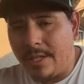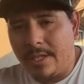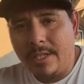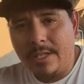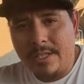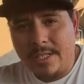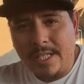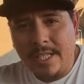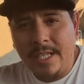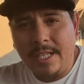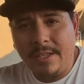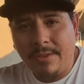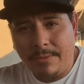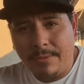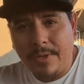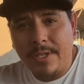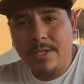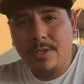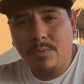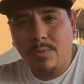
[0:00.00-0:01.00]
see the
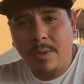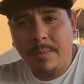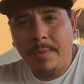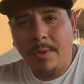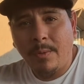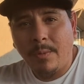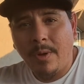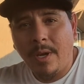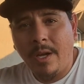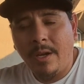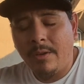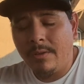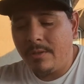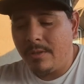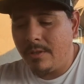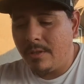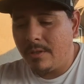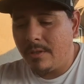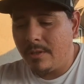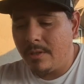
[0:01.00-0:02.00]
fish swimming
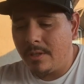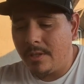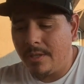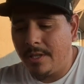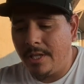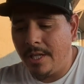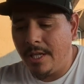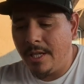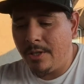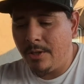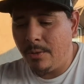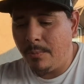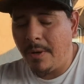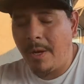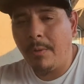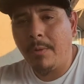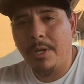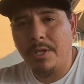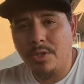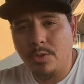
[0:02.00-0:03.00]
around, then you
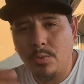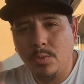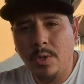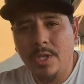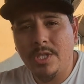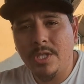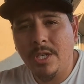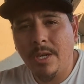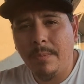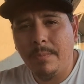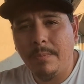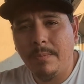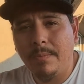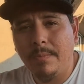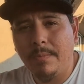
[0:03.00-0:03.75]
might want to switch up